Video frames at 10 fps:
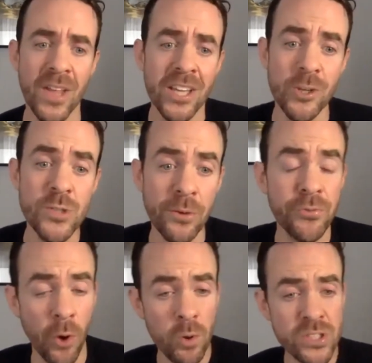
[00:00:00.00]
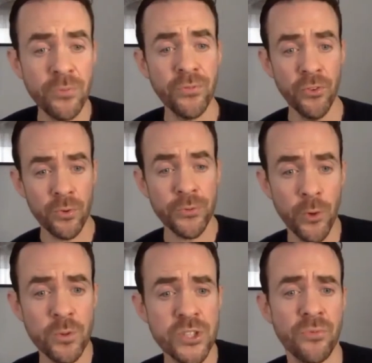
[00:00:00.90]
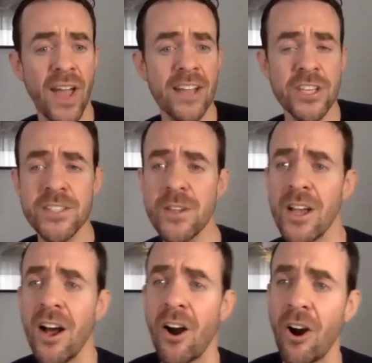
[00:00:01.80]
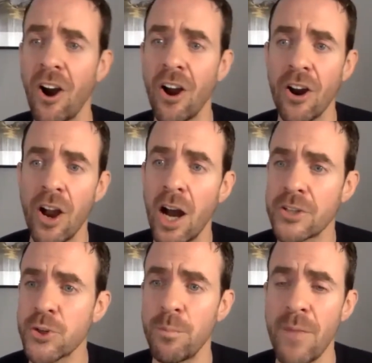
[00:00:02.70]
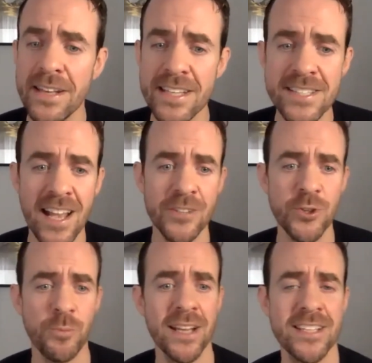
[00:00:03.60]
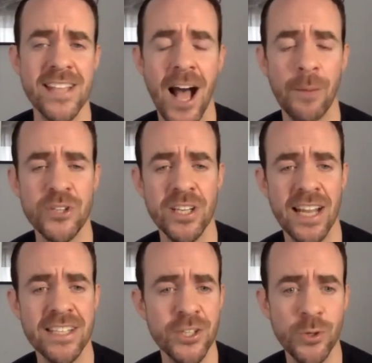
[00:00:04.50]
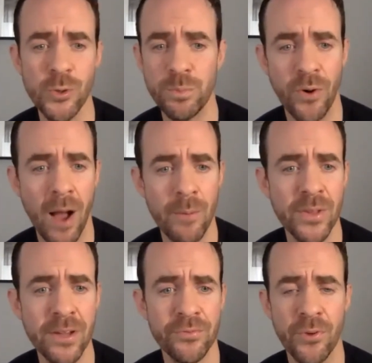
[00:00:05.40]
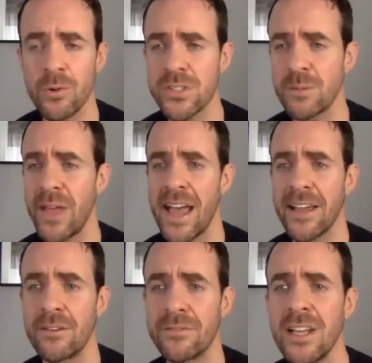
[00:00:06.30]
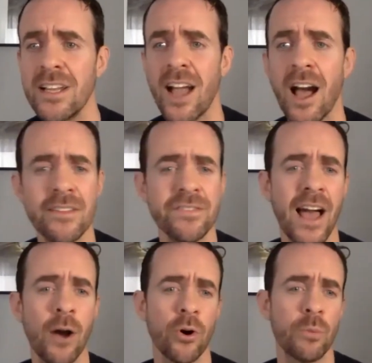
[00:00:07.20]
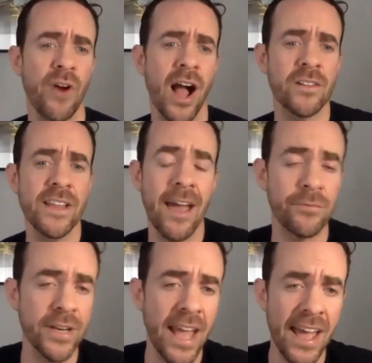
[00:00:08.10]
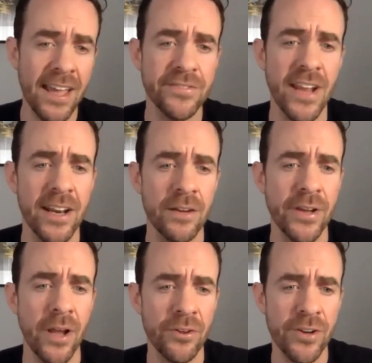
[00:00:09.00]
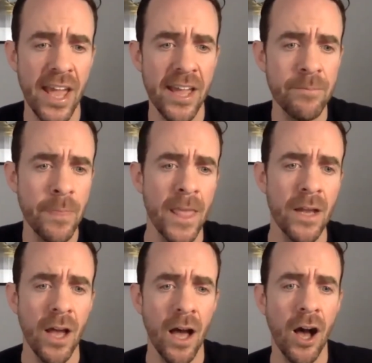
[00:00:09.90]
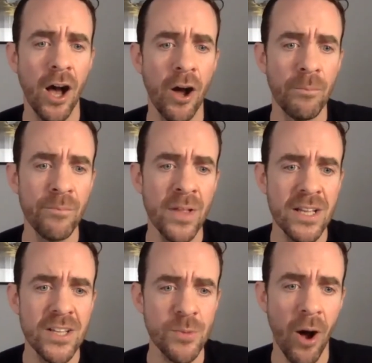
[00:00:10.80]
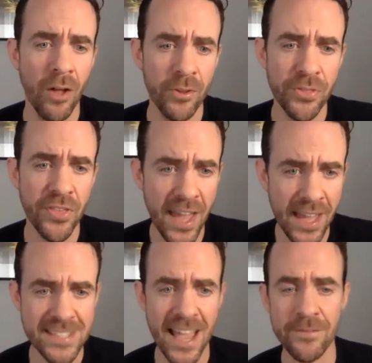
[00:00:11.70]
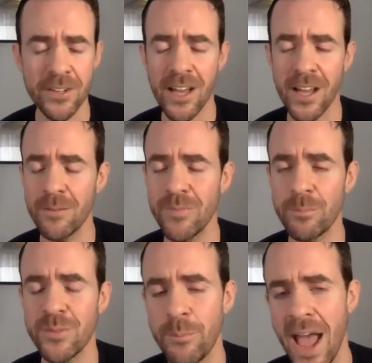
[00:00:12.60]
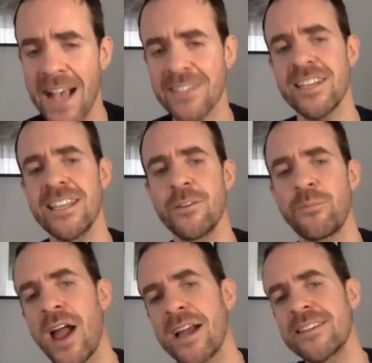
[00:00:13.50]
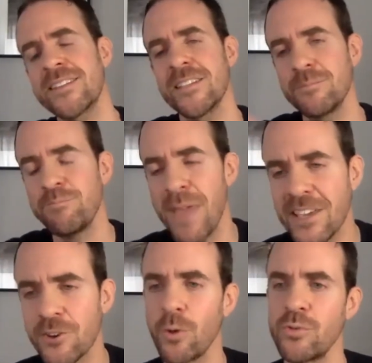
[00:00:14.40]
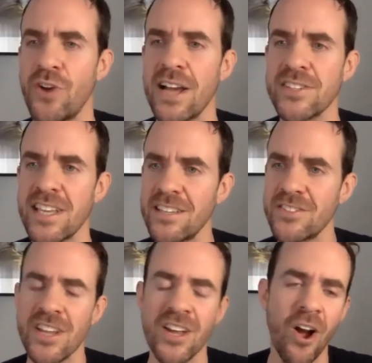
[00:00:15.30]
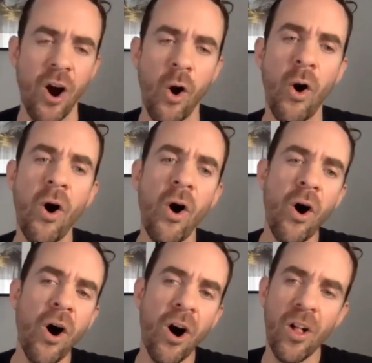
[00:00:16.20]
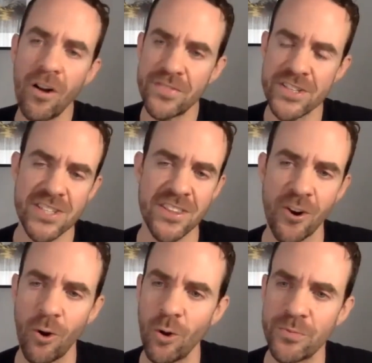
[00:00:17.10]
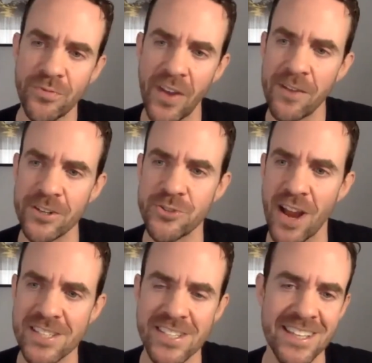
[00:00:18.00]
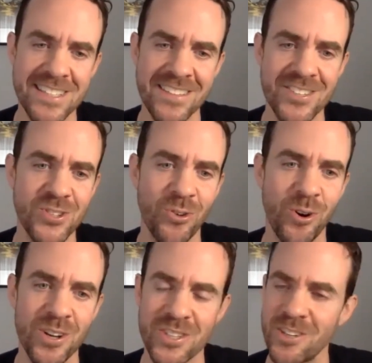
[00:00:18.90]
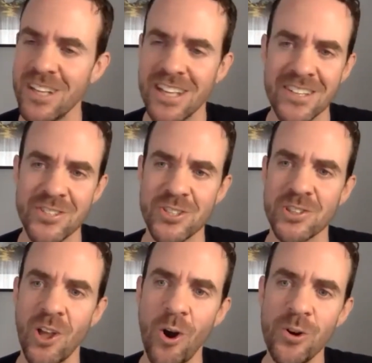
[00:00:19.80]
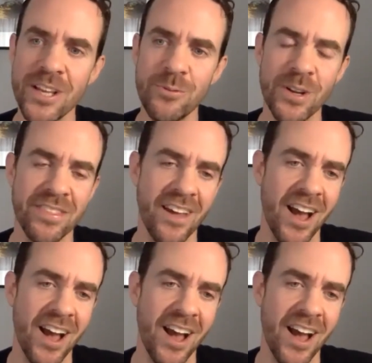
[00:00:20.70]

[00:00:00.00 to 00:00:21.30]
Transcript: Using frozen fruits or veggies are a tremendous option. I do probably a frozen bag of cauliflower or broccoli every day, if not every other day. Some other things, having the capacity and the practice to make your own dressings. All of the old favorite dressings in the stores are just loaded with